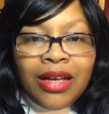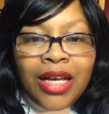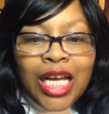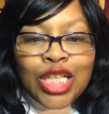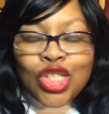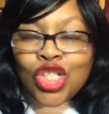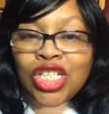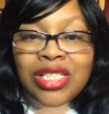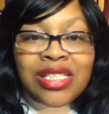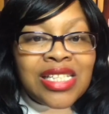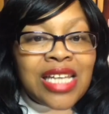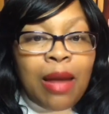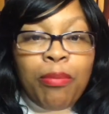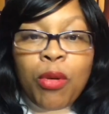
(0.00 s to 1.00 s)
Just
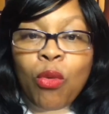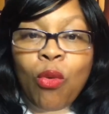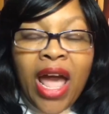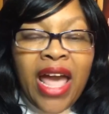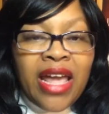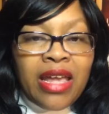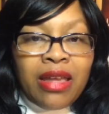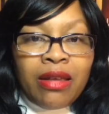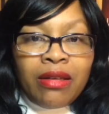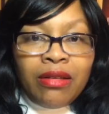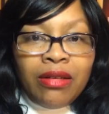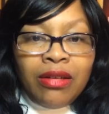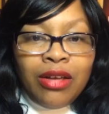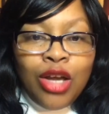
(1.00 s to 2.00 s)
step away.
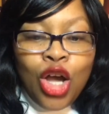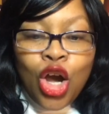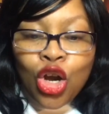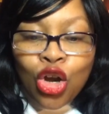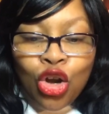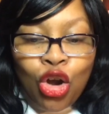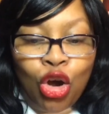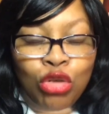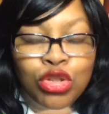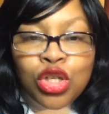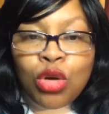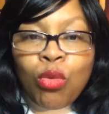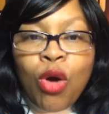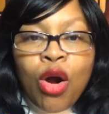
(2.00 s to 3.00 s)
Go to the
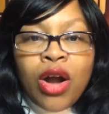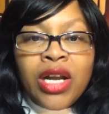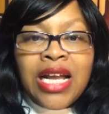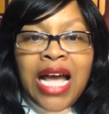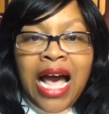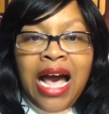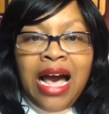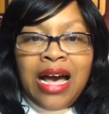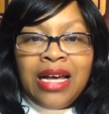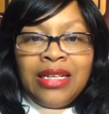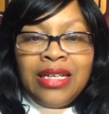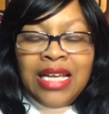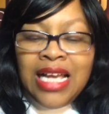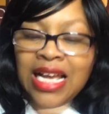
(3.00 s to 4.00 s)
Word of God
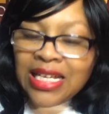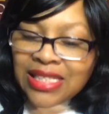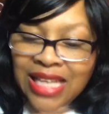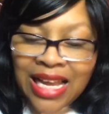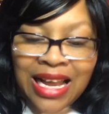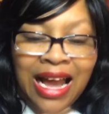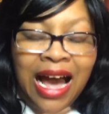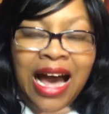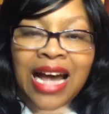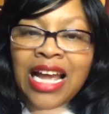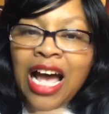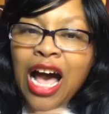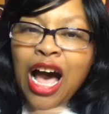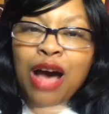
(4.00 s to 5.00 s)
and say, God,
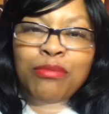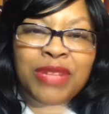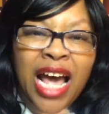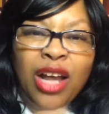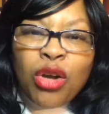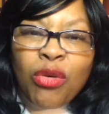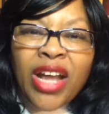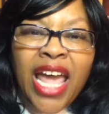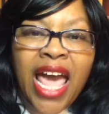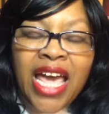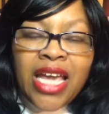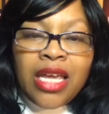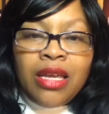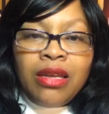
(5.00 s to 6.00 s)
I'm not
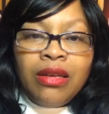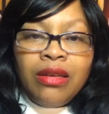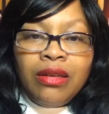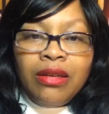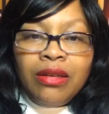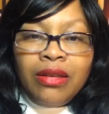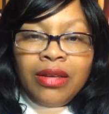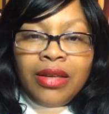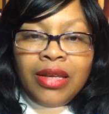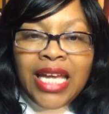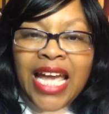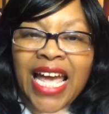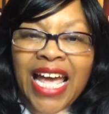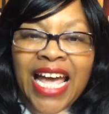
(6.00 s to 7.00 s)
okay.
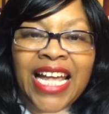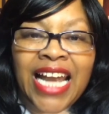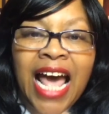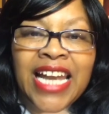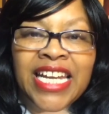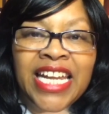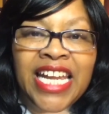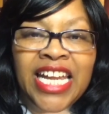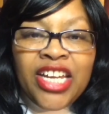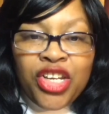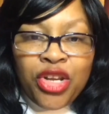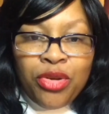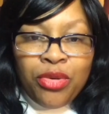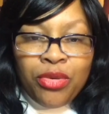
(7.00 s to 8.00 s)
And I need
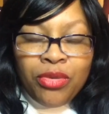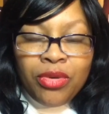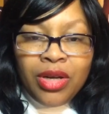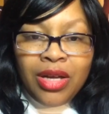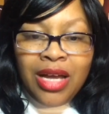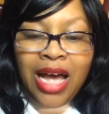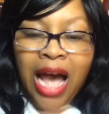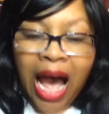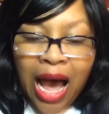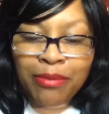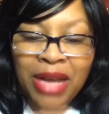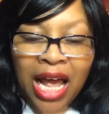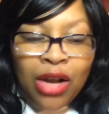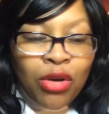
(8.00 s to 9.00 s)
you. I'm
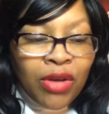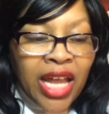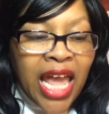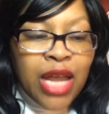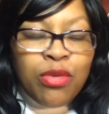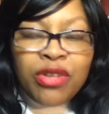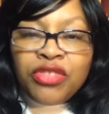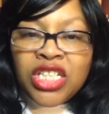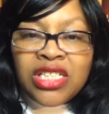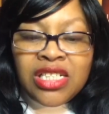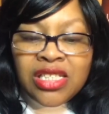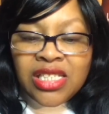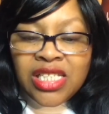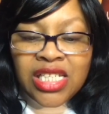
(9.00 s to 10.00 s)
not okay with the
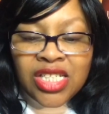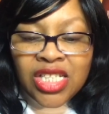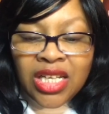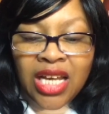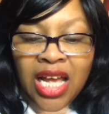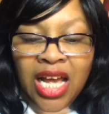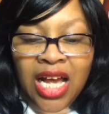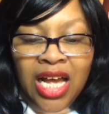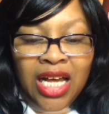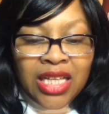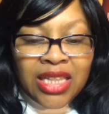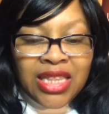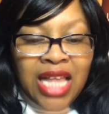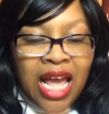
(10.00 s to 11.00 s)
decision
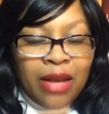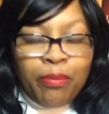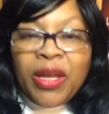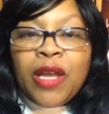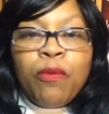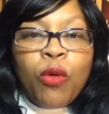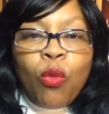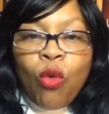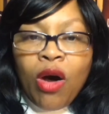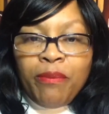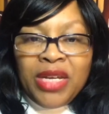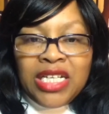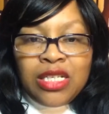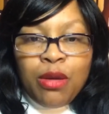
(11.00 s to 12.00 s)
that people want me
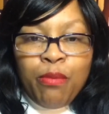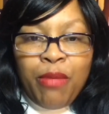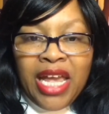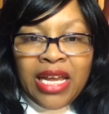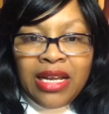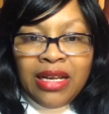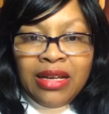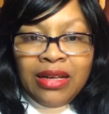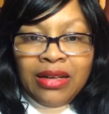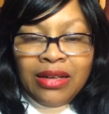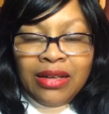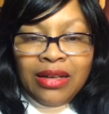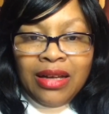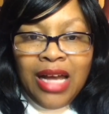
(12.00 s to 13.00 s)
to make.
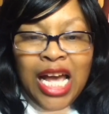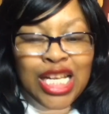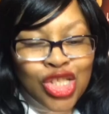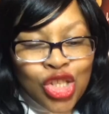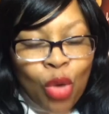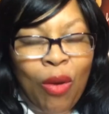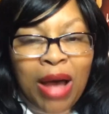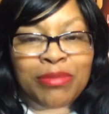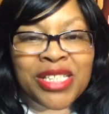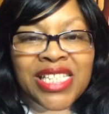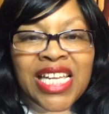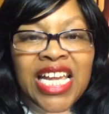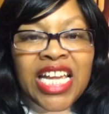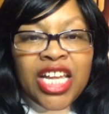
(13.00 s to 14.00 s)
So I'm
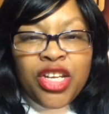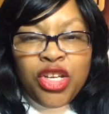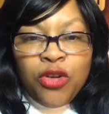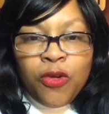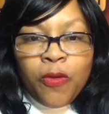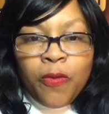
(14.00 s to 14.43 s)
seeking you.